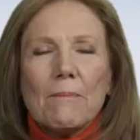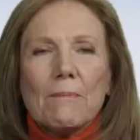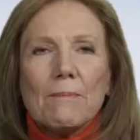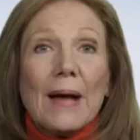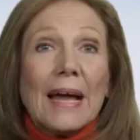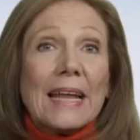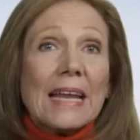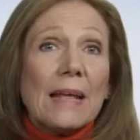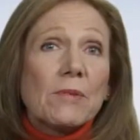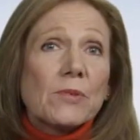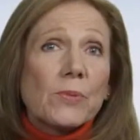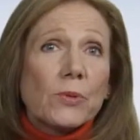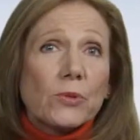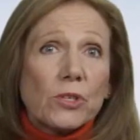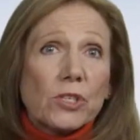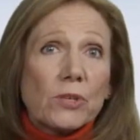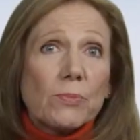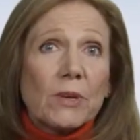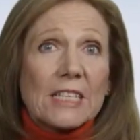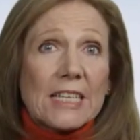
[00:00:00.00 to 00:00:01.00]
My name is
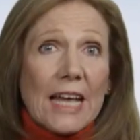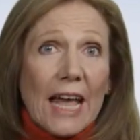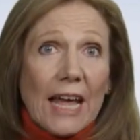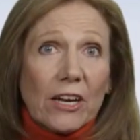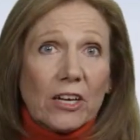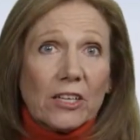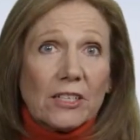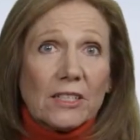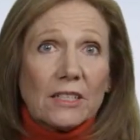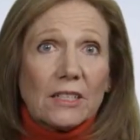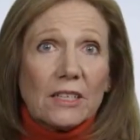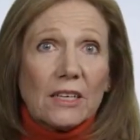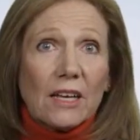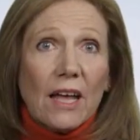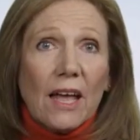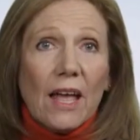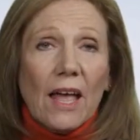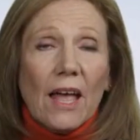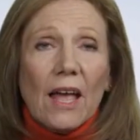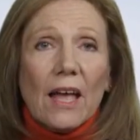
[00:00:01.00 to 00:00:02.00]
Patricia MacTaggart,
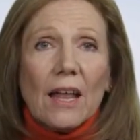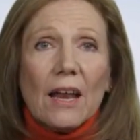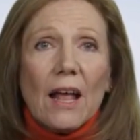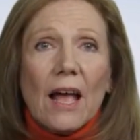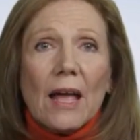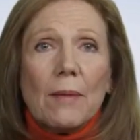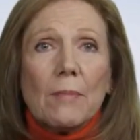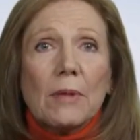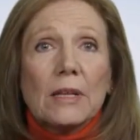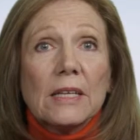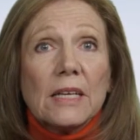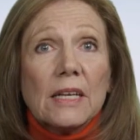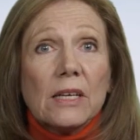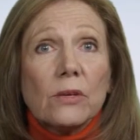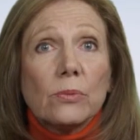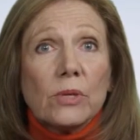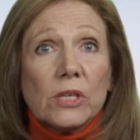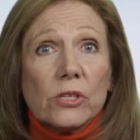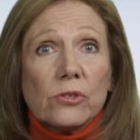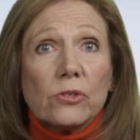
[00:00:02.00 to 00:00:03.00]
and I'm a
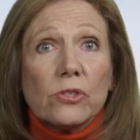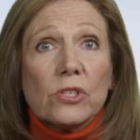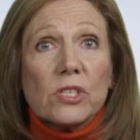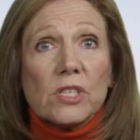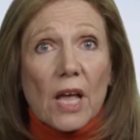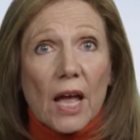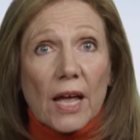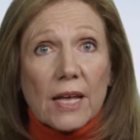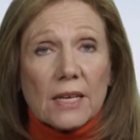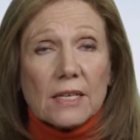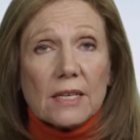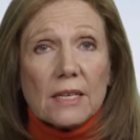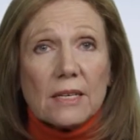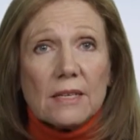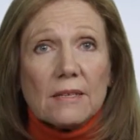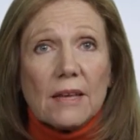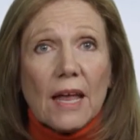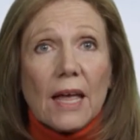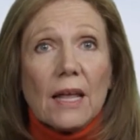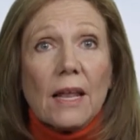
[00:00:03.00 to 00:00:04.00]
lead research
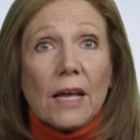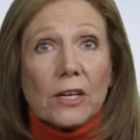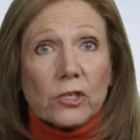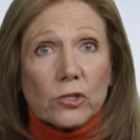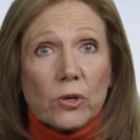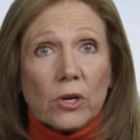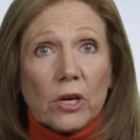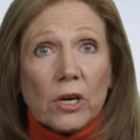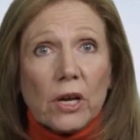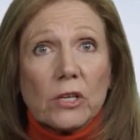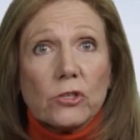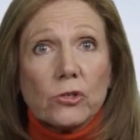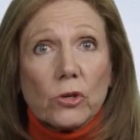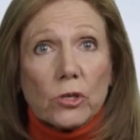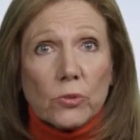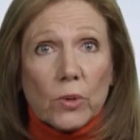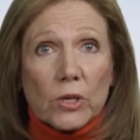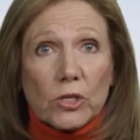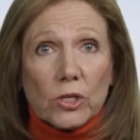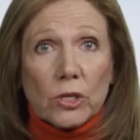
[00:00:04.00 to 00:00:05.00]
scientist and lecturer at
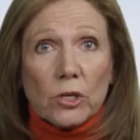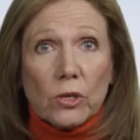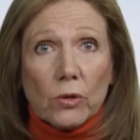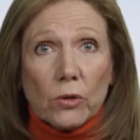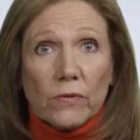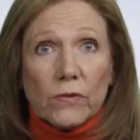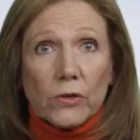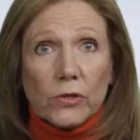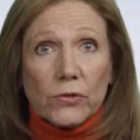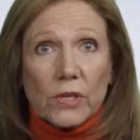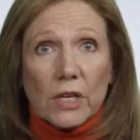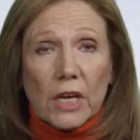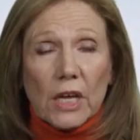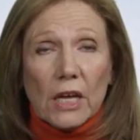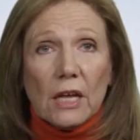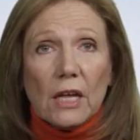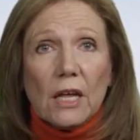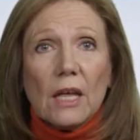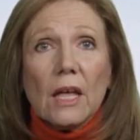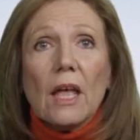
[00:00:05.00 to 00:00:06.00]
George Washington
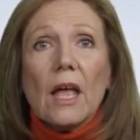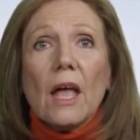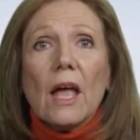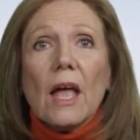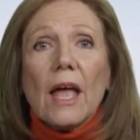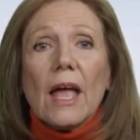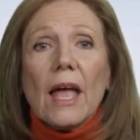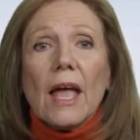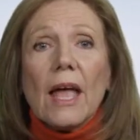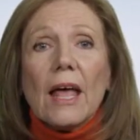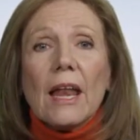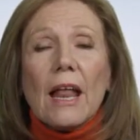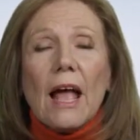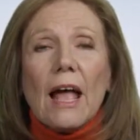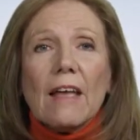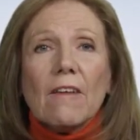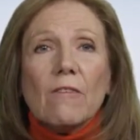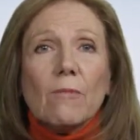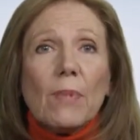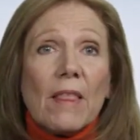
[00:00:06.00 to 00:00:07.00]
University. And
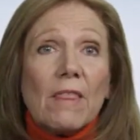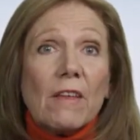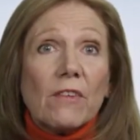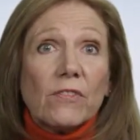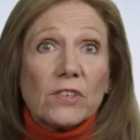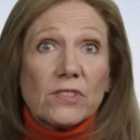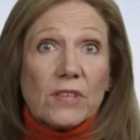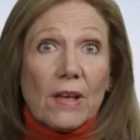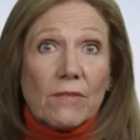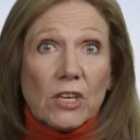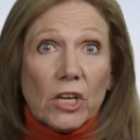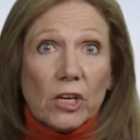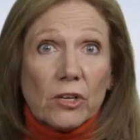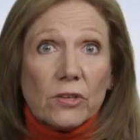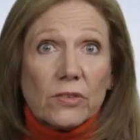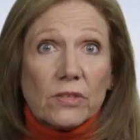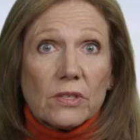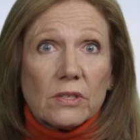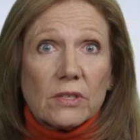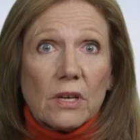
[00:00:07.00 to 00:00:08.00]
I have been there for seven
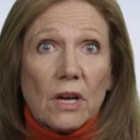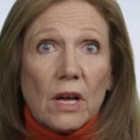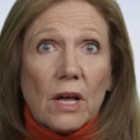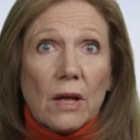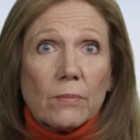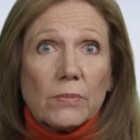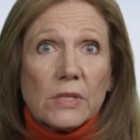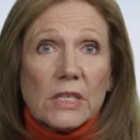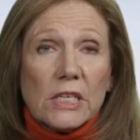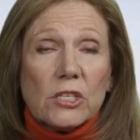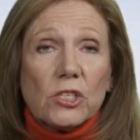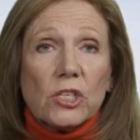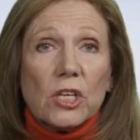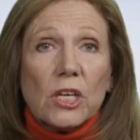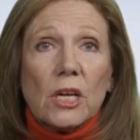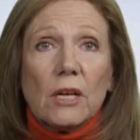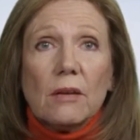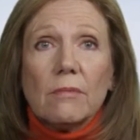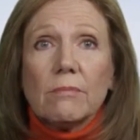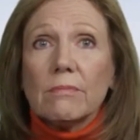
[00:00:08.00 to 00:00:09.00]
years, um,
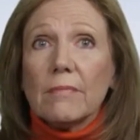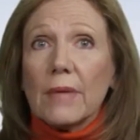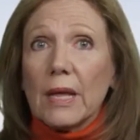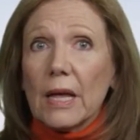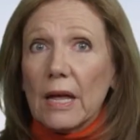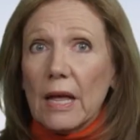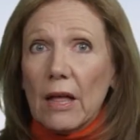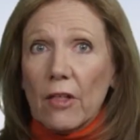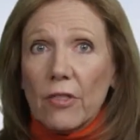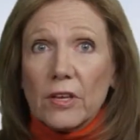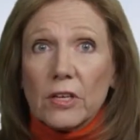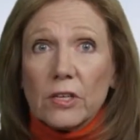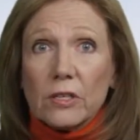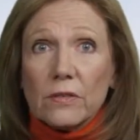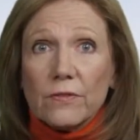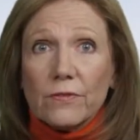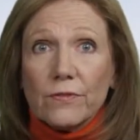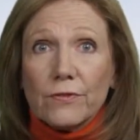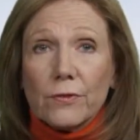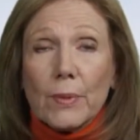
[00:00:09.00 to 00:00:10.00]
teaching health
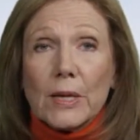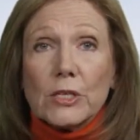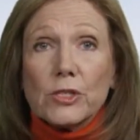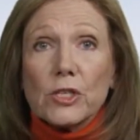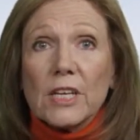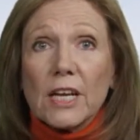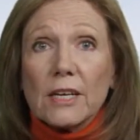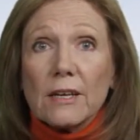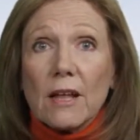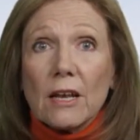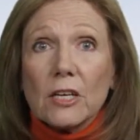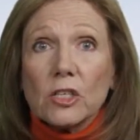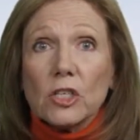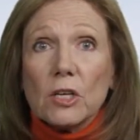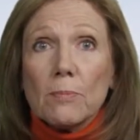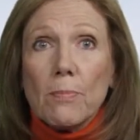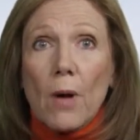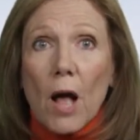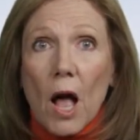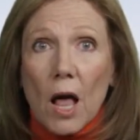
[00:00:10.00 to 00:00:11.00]
information
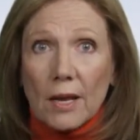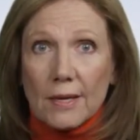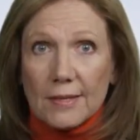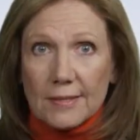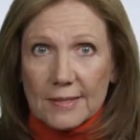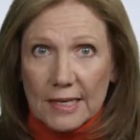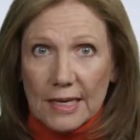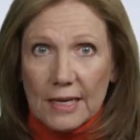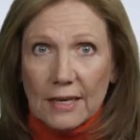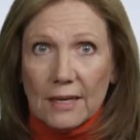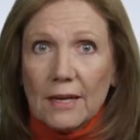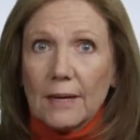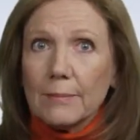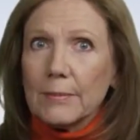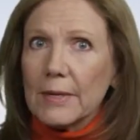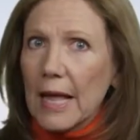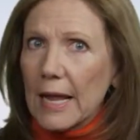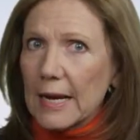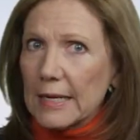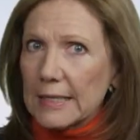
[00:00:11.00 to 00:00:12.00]
technology policy,
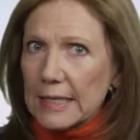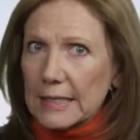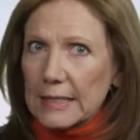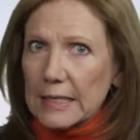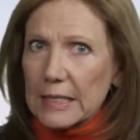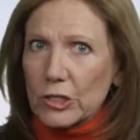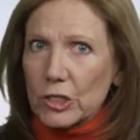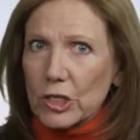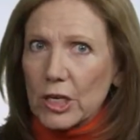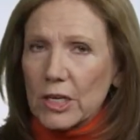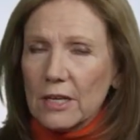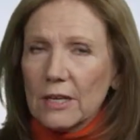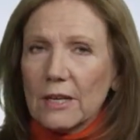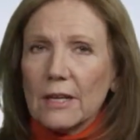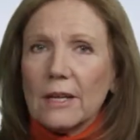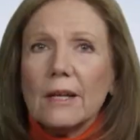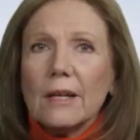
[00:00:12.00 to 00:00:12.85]
not a technician